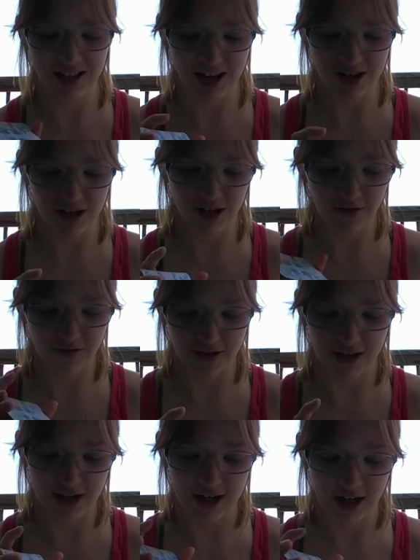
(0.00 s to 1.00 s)
get to the
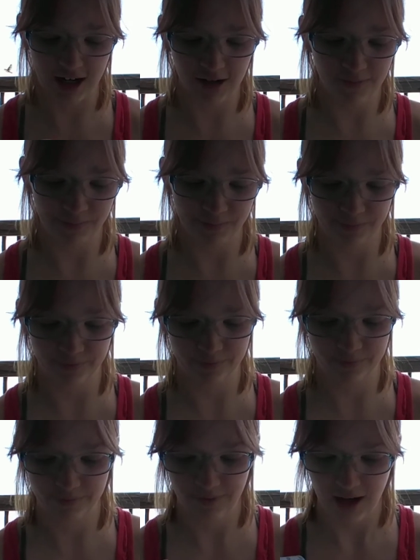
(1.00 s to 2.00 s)
reading
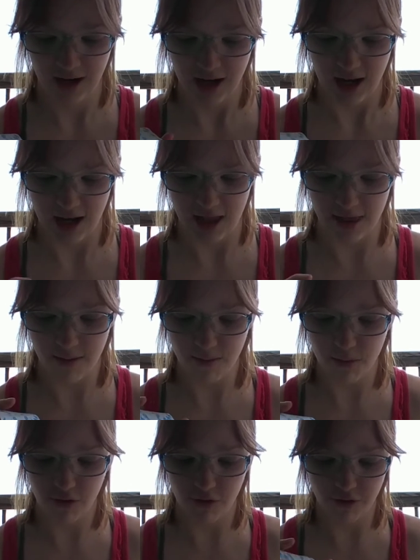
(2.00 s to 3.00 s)
and the
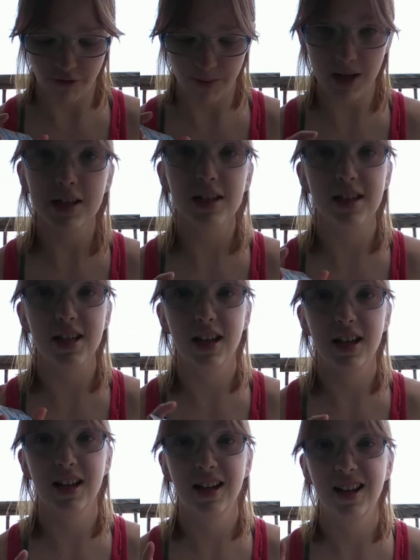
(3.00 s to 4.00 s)
movement.
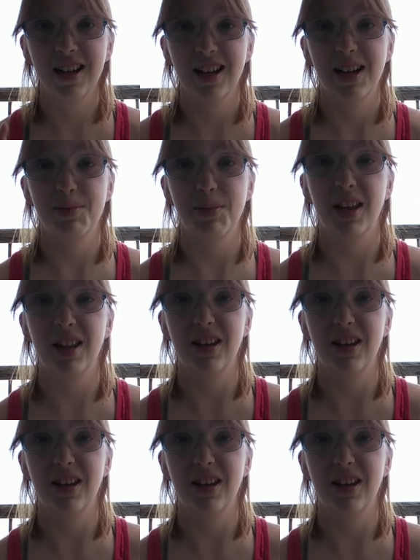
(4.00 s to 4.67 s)
Might